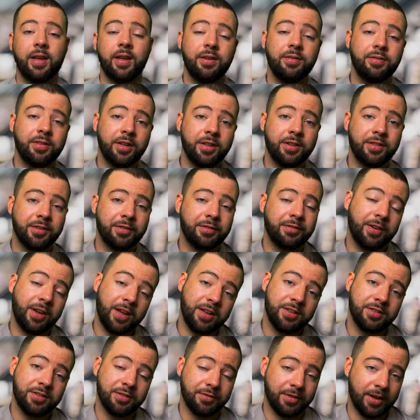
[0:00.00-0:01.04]
Even in the
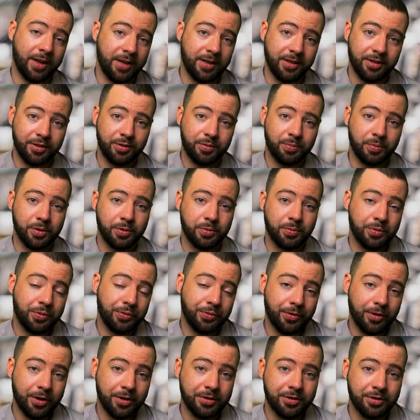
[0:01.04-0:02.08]
face of AIDS, which was
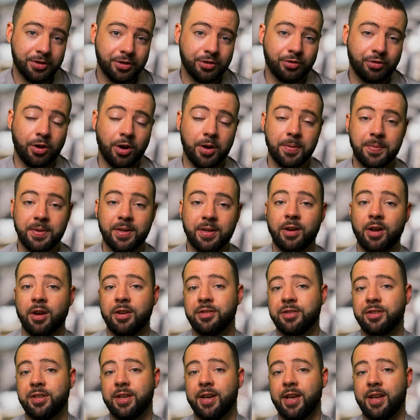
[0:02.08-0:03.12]
first described in
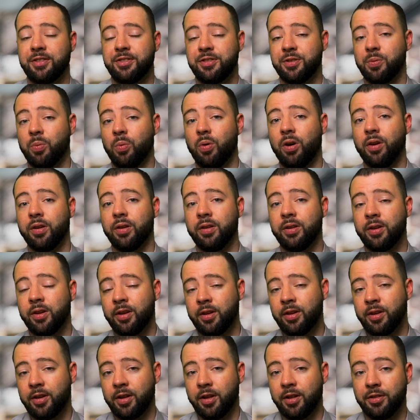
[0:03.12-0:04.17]

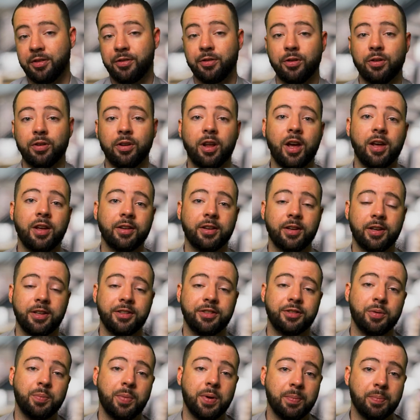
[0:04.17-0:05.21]
1981 and thought likely
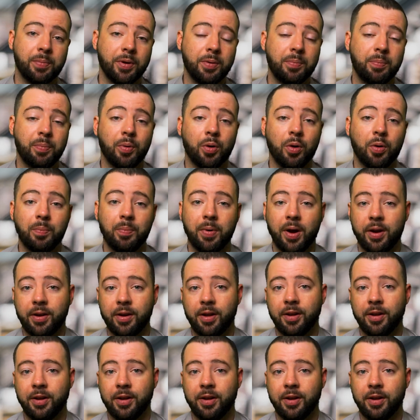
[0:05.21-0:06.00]
to be bloodborne by